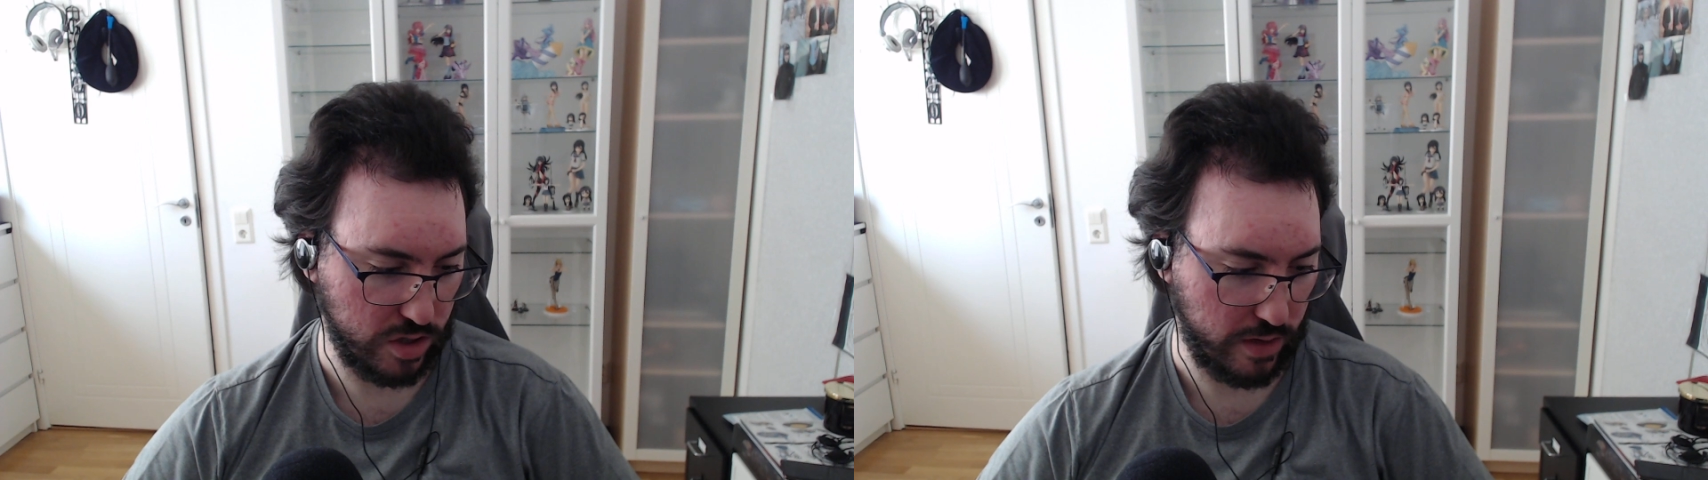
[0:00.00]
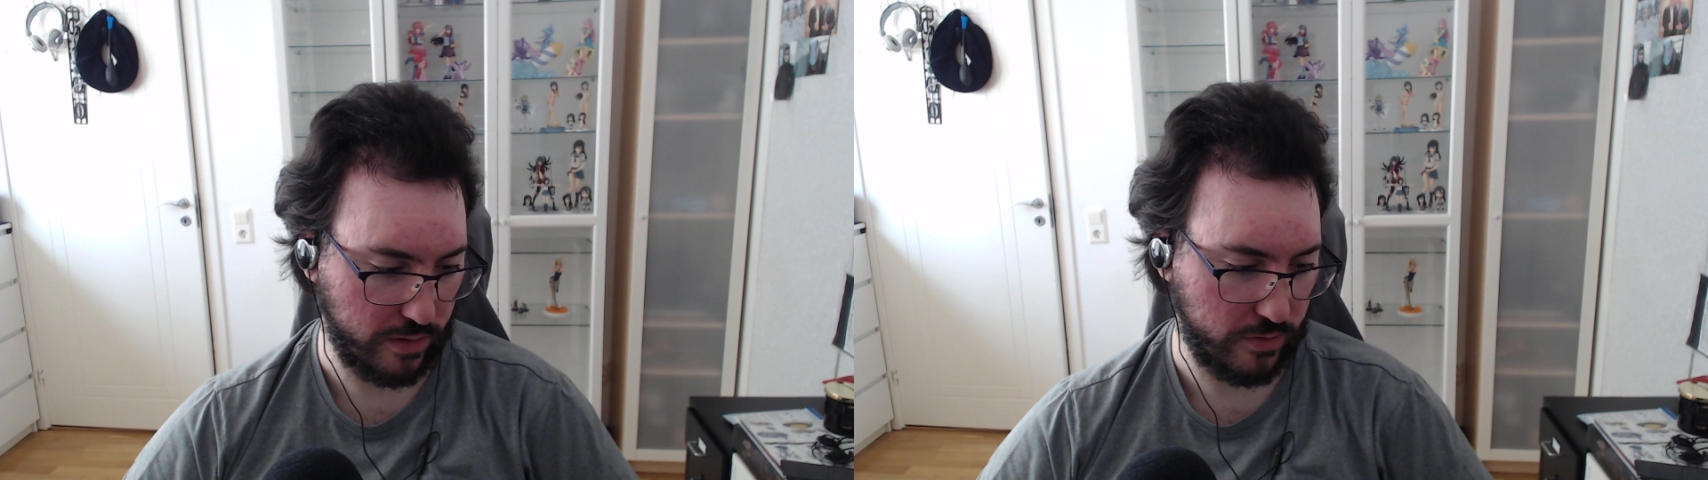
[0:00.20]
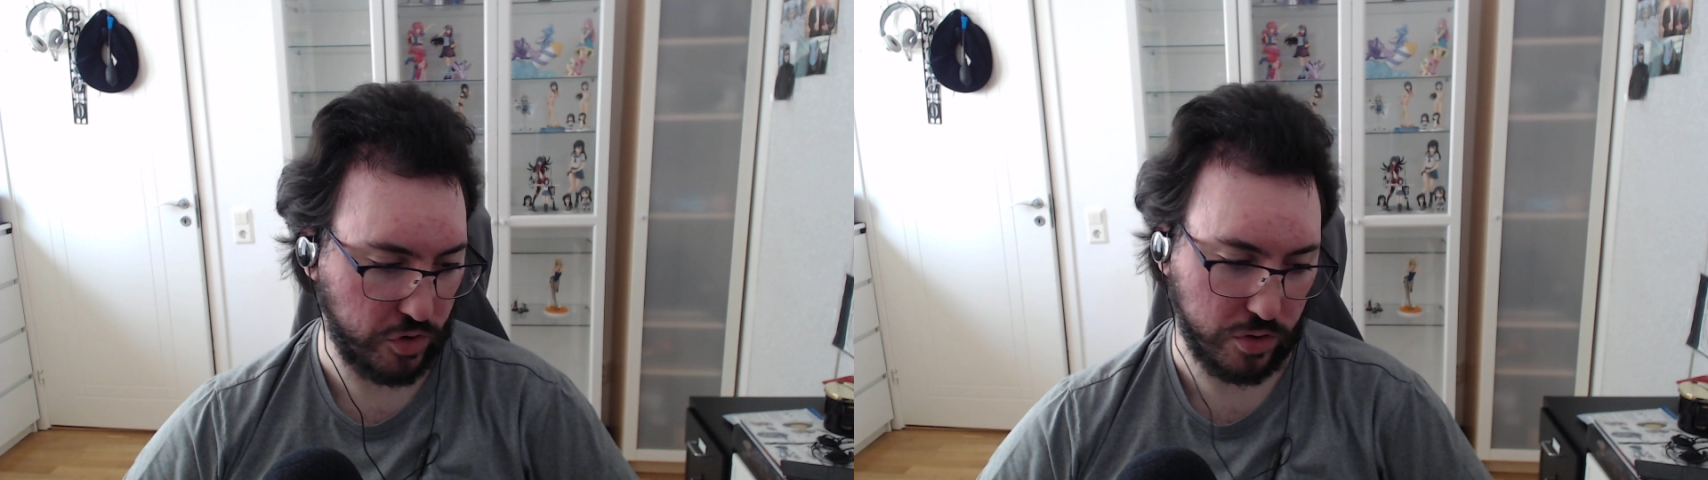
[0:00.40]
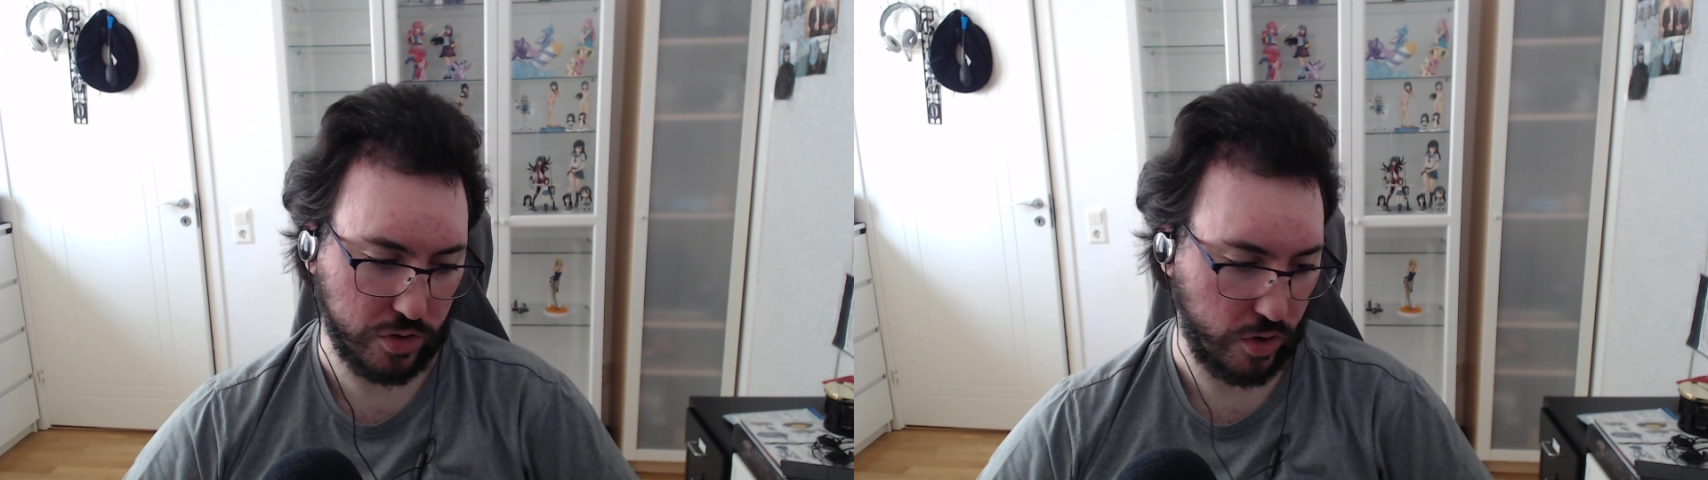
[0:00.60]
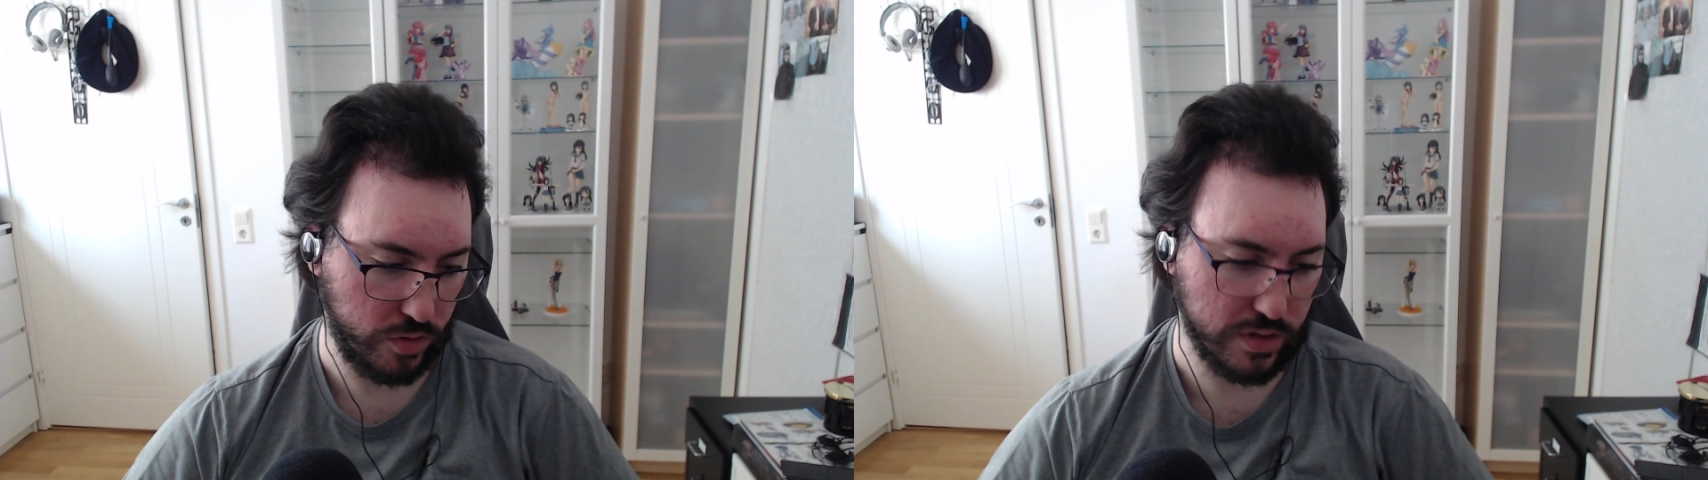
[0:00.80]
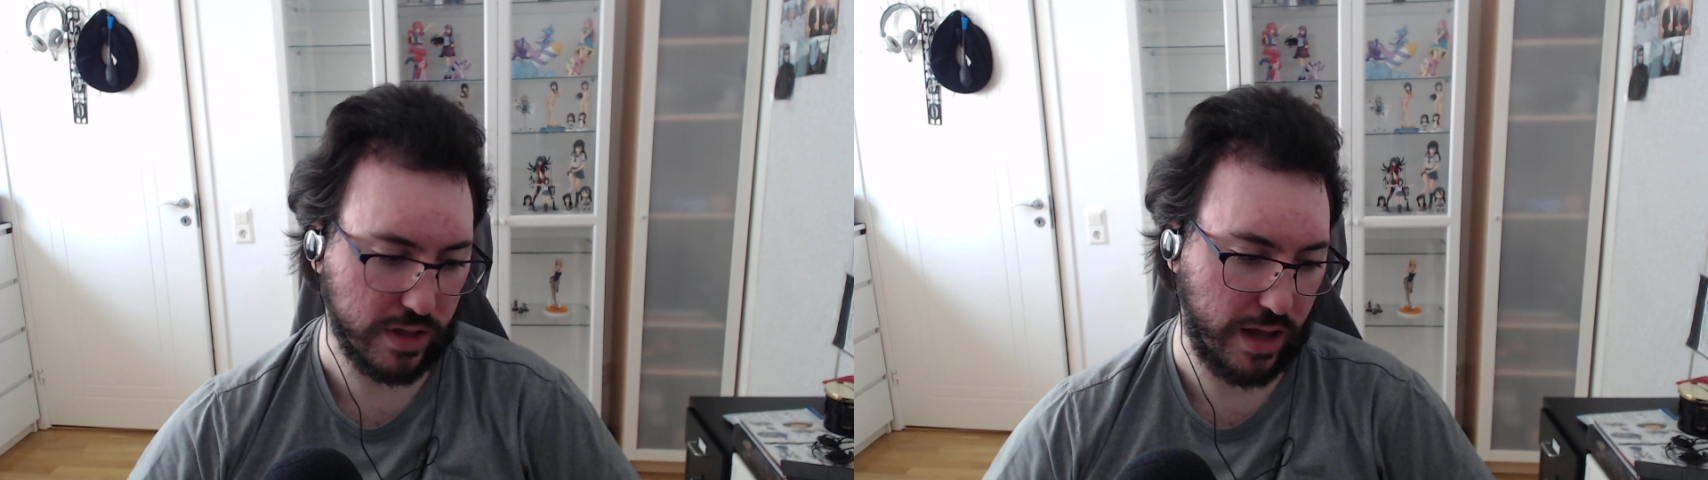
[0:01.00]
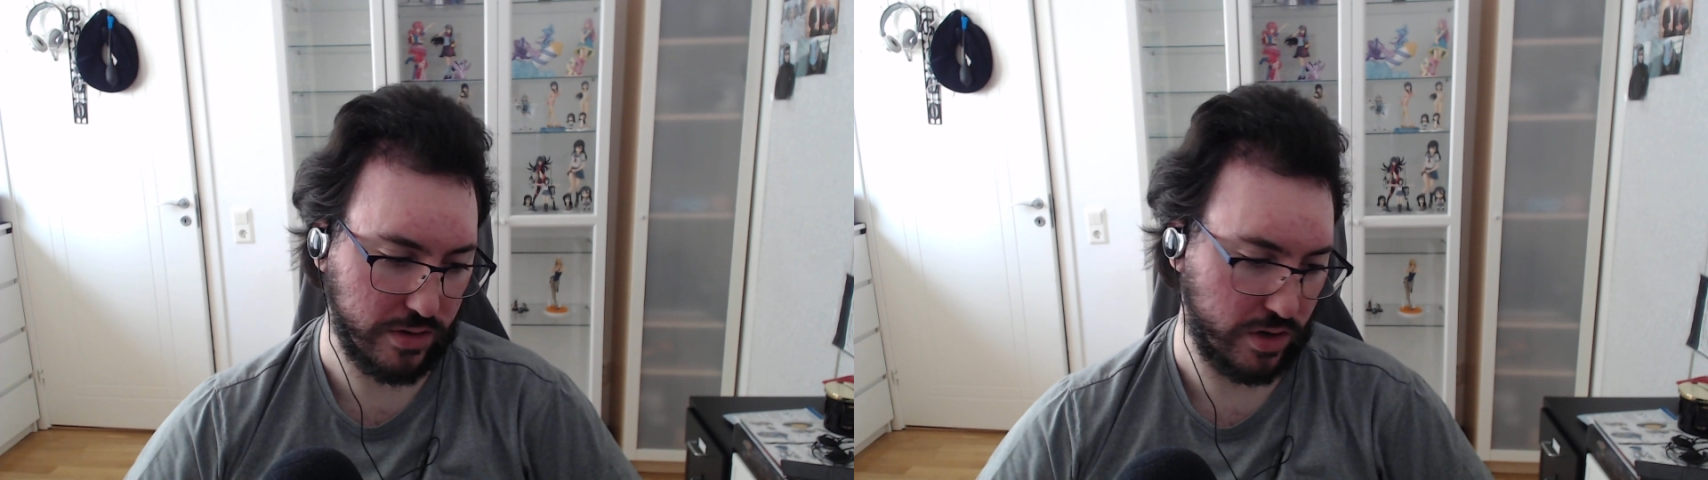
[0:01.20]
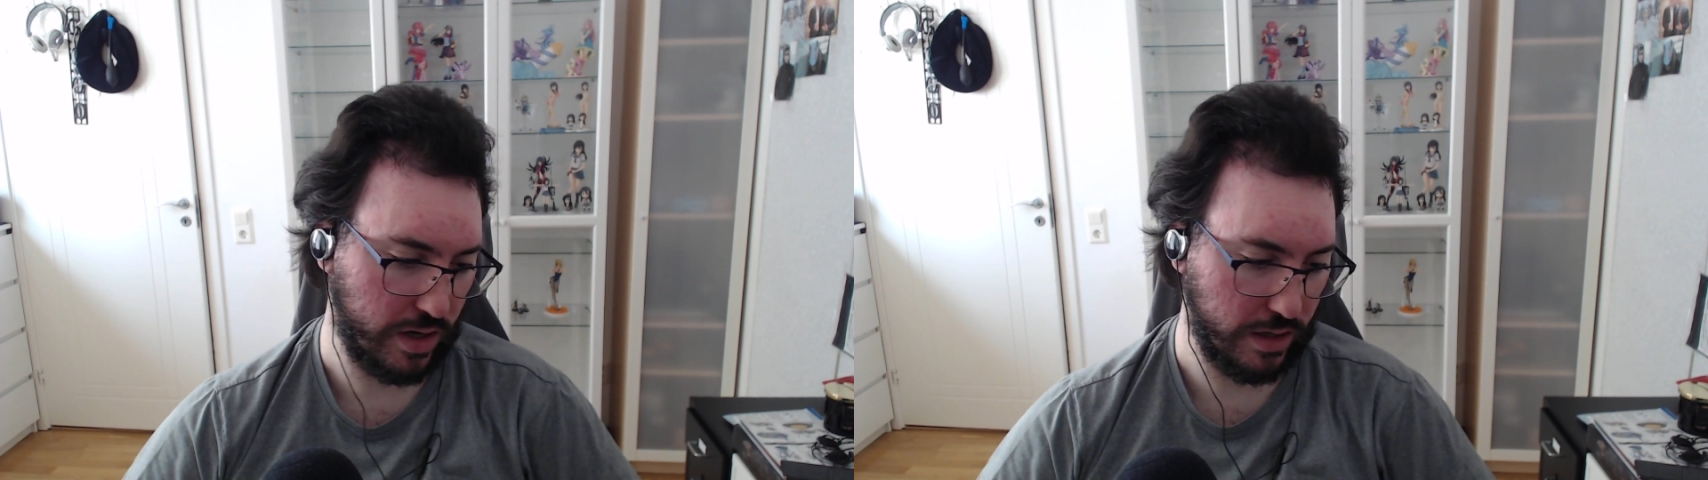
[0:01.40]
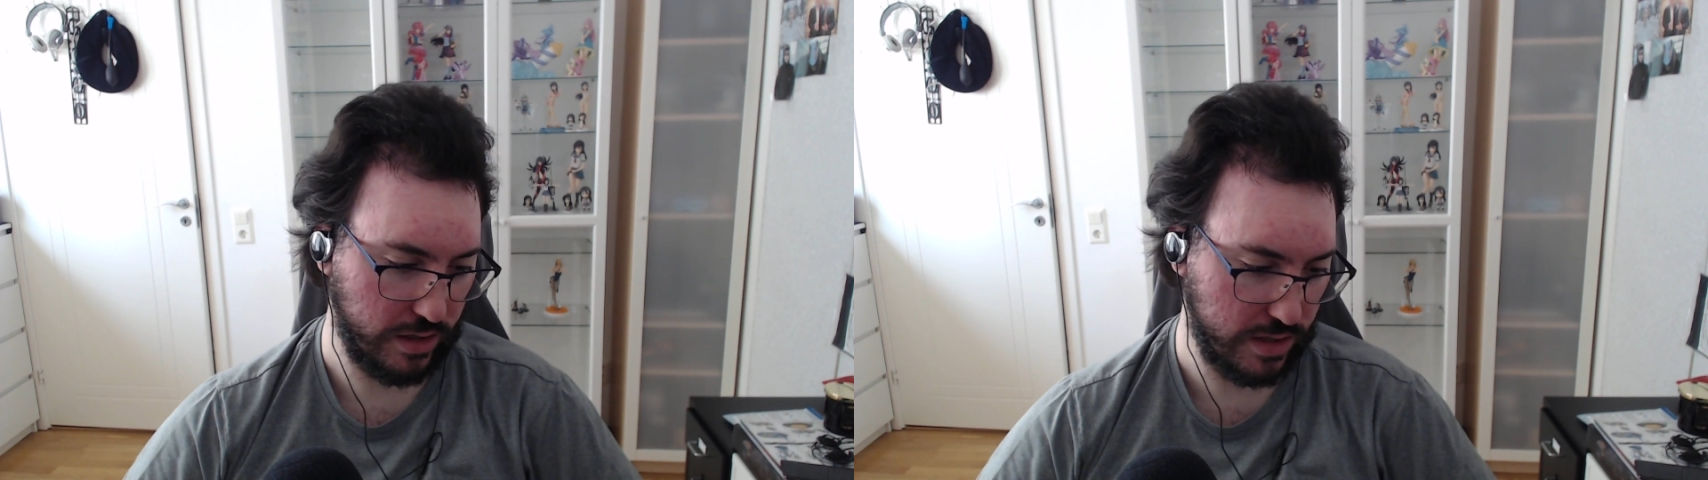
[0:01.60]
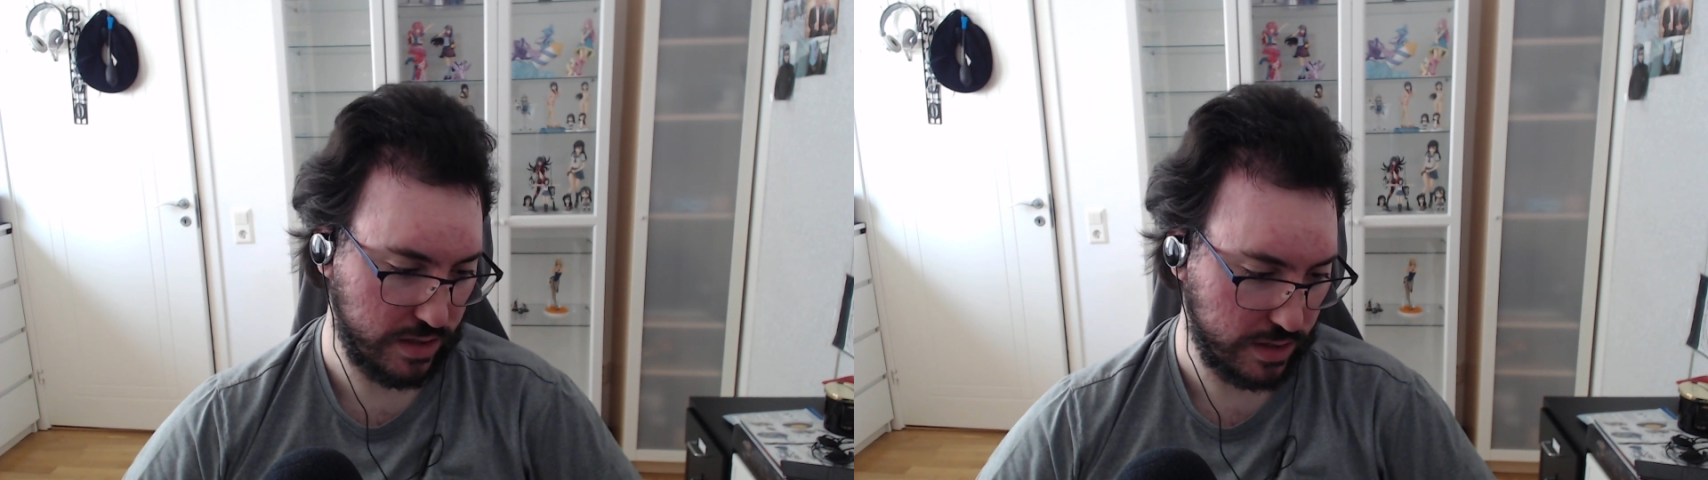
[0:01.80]
of fructose than other
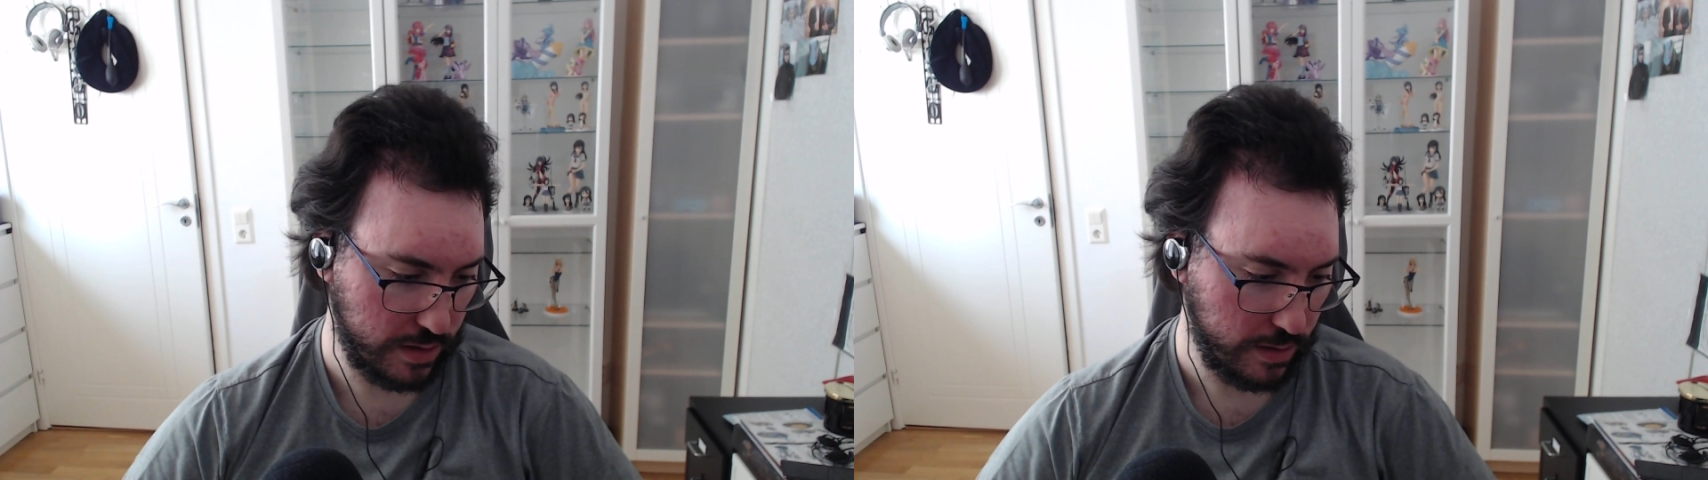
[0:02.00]
honeys.